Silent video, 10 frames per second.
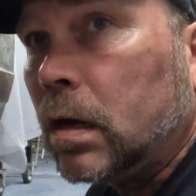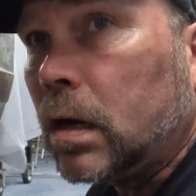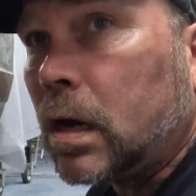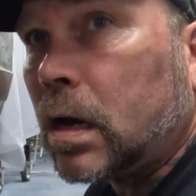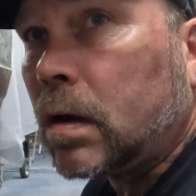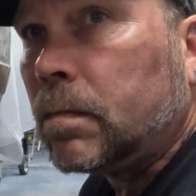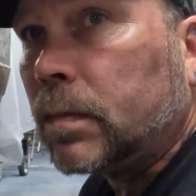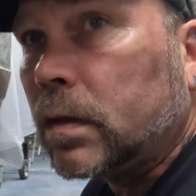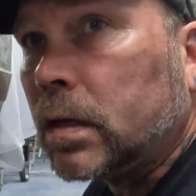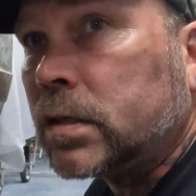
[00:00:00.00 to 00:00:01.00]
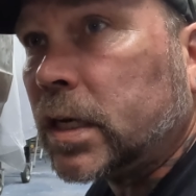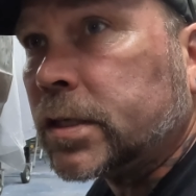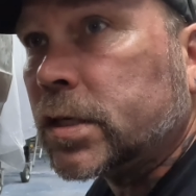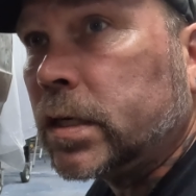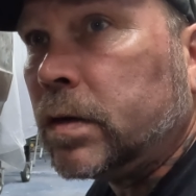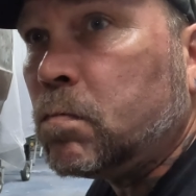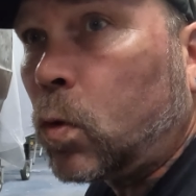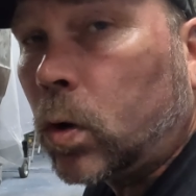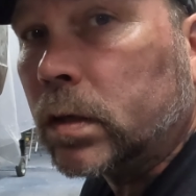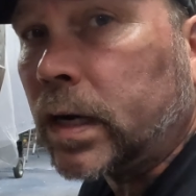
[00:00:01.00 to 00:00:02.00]
That's actually
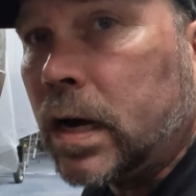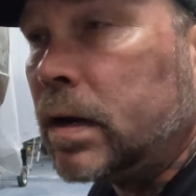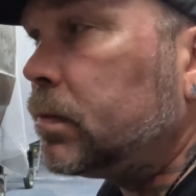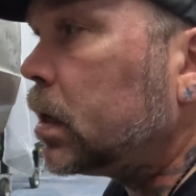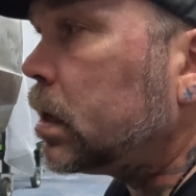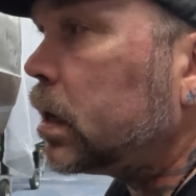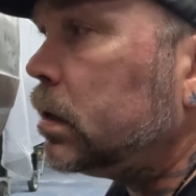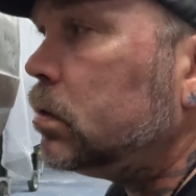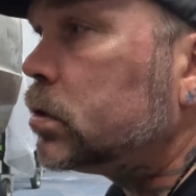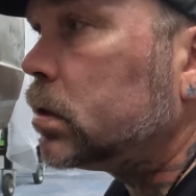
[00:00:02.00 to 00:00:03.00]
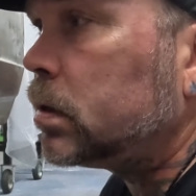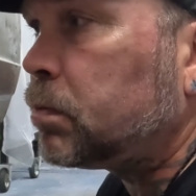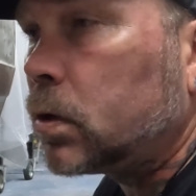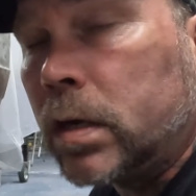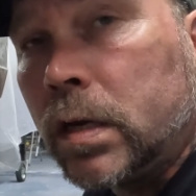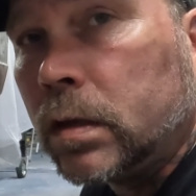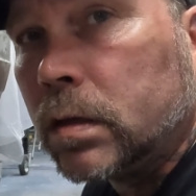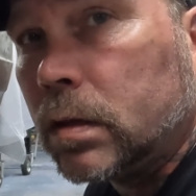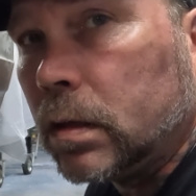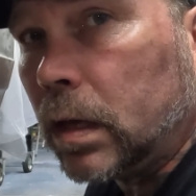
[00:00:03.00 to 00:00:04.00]
more time than I usually put in
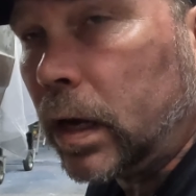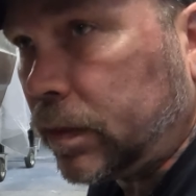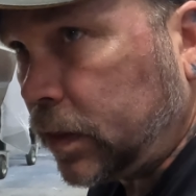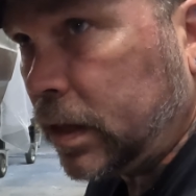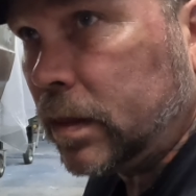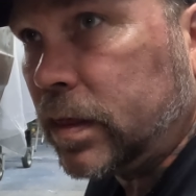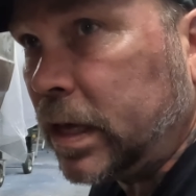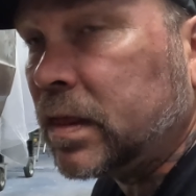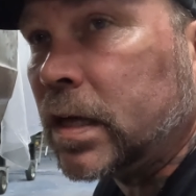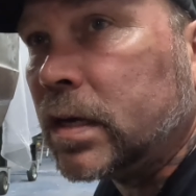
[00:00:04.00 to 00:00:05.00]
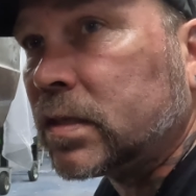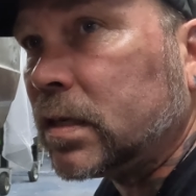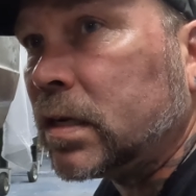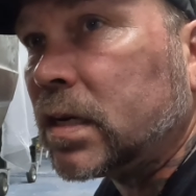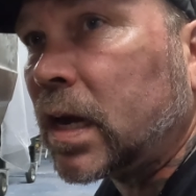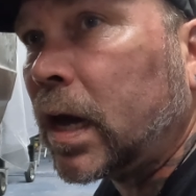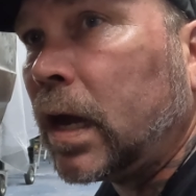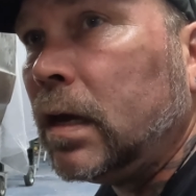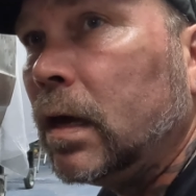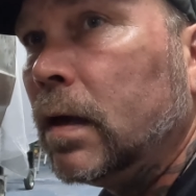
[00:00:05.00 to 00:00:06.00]
than this in a
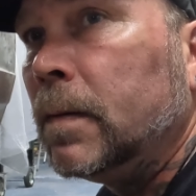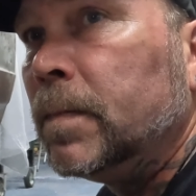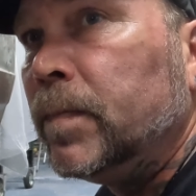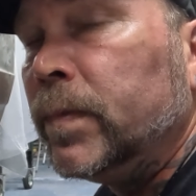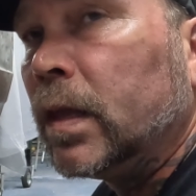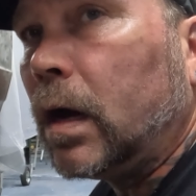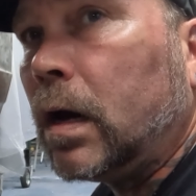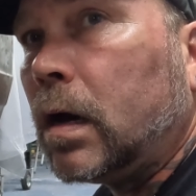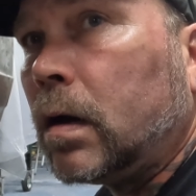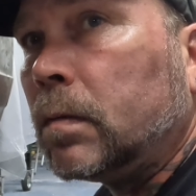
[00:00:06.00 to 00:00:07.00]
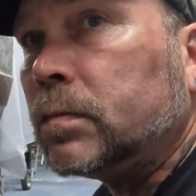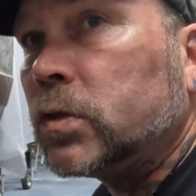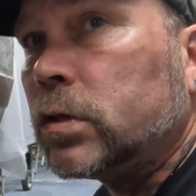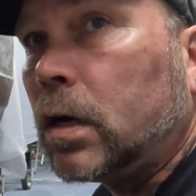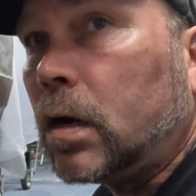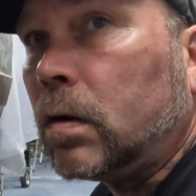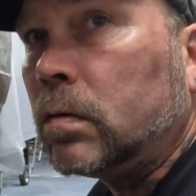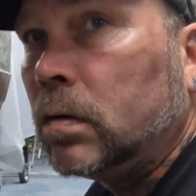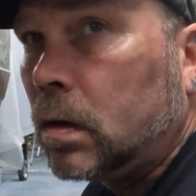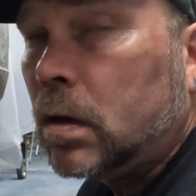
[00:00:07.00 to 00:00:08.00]
day. So,
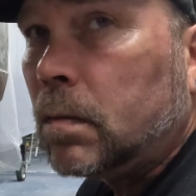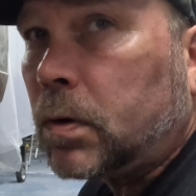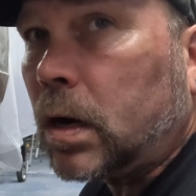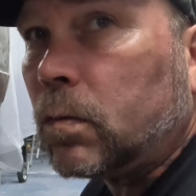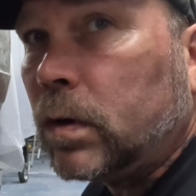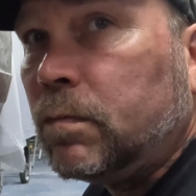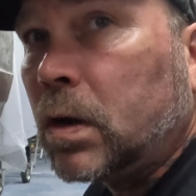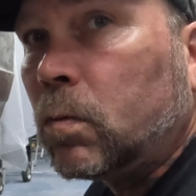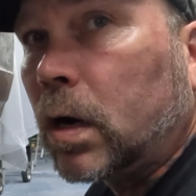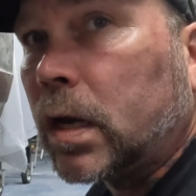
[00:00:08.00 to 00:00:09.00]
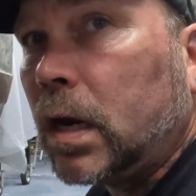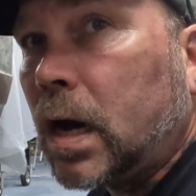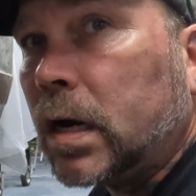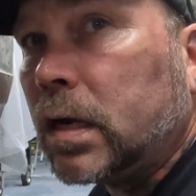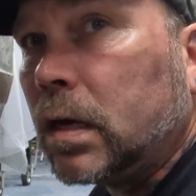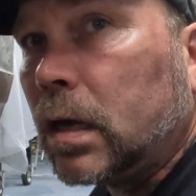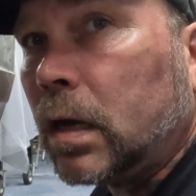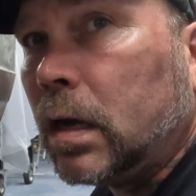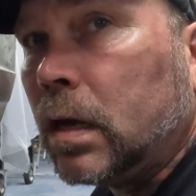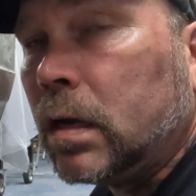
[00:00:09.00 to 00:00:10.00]
but we've been working on it,
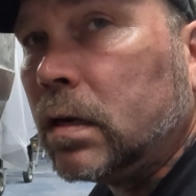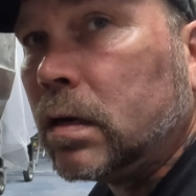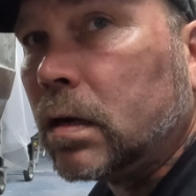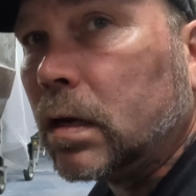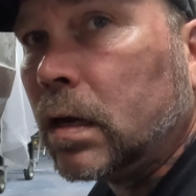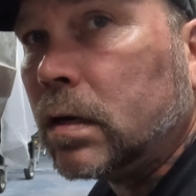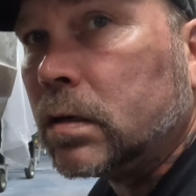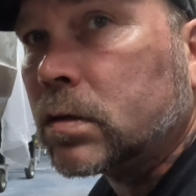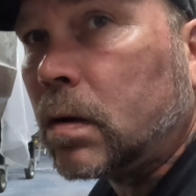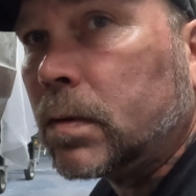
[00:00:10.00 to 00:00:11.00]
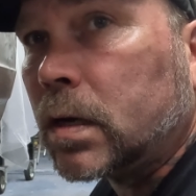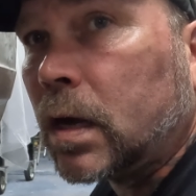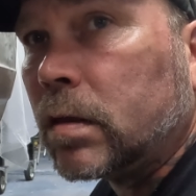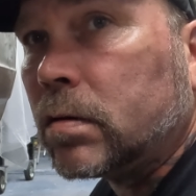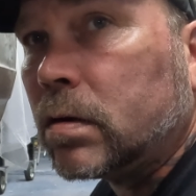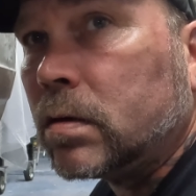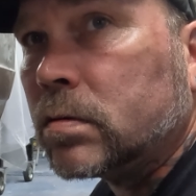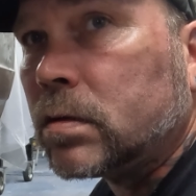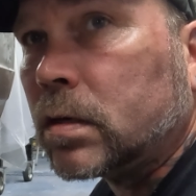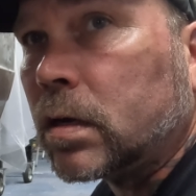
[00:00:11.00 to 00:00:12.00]
and it's coming together and
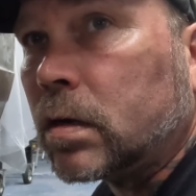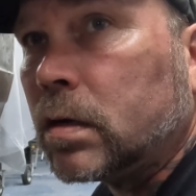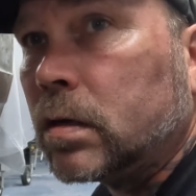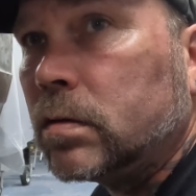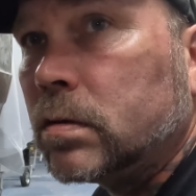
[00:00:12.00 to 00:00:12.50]
it's looking good.